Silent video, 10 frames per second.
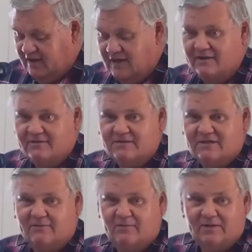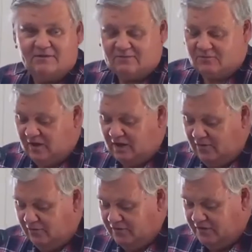And he said, we must grow
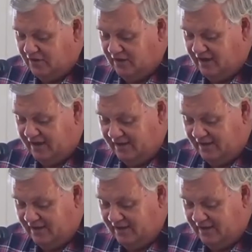or die.